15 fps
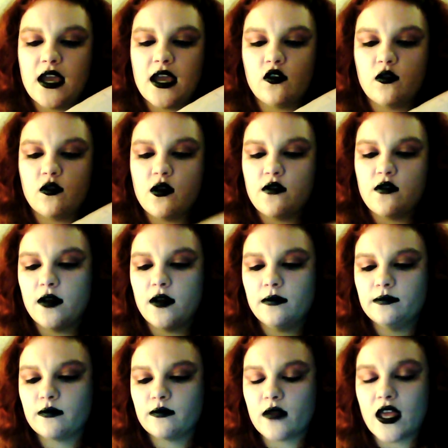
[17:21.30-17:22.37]
remover,
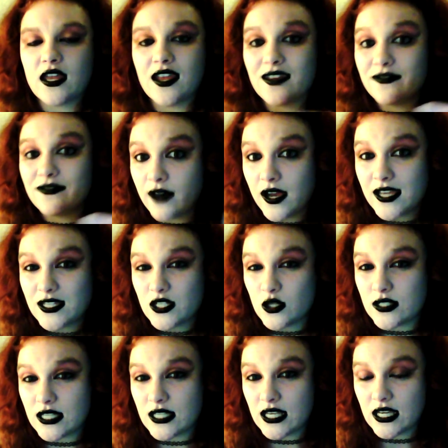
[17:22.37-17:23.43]
and I find
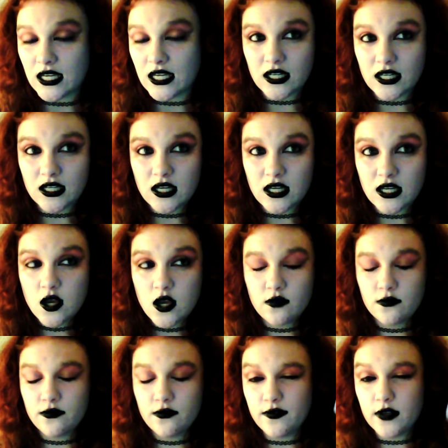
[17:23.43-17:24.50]
using
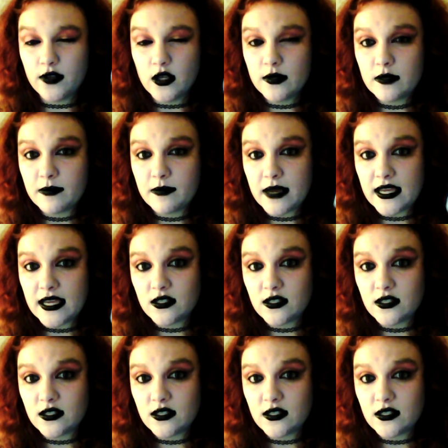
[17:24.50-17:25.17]
fluid-based